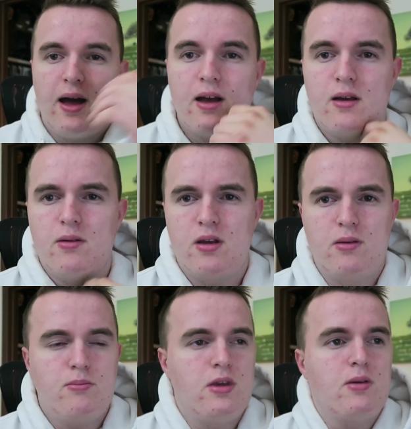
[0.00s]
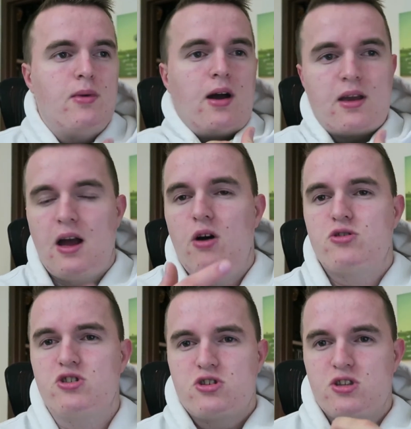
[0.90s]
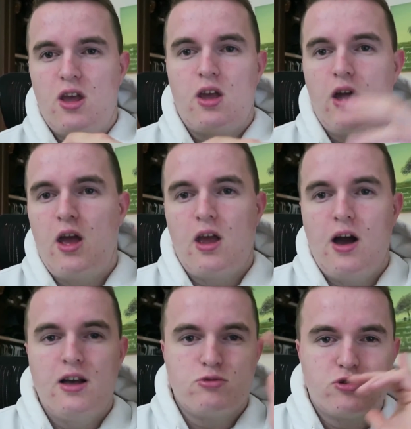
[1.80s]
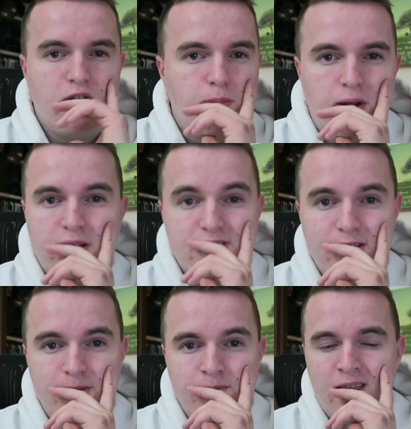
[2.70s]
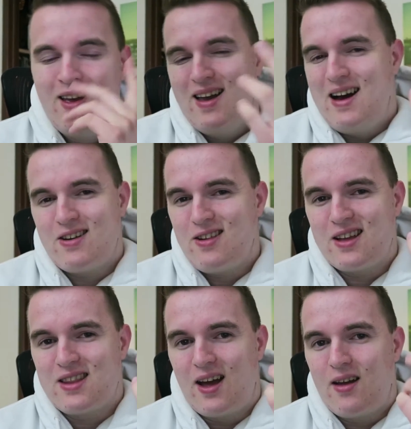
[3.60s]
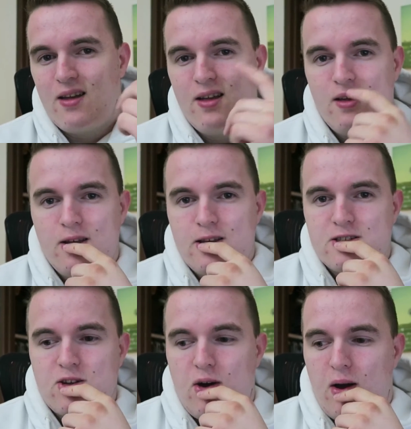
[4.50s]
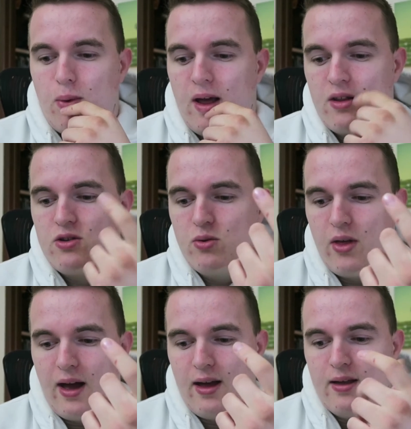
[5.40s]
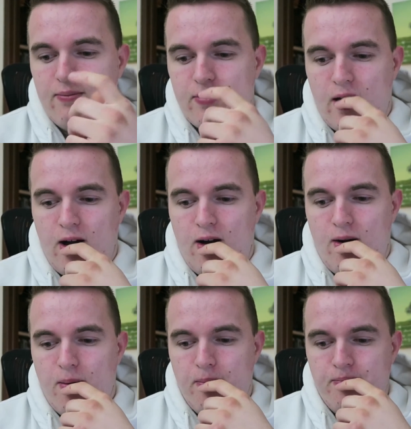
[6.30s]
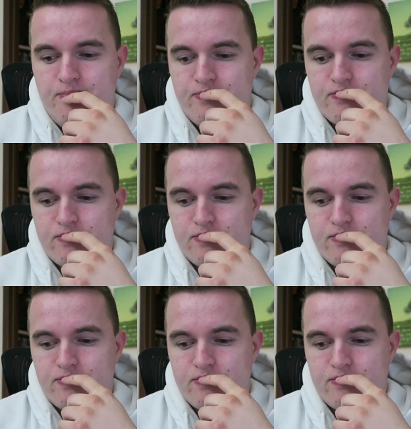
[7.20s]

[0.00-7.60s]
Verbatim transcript: my uh, me and my couch saying, "Hey guys, what's up?" and that's it. I don't like that. So I'd rather do that. Um,